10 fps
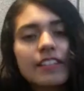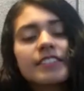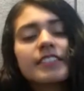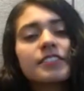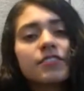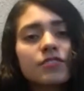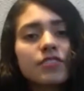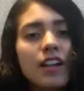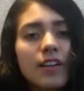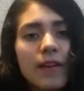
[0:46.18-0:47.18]
Is the
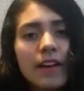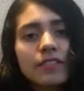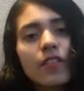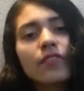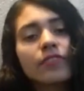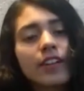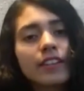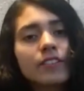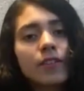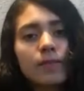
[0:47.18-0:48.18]
structural base of
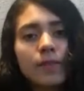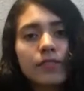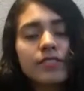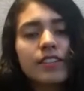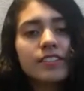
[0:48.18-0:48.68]
organic compounds.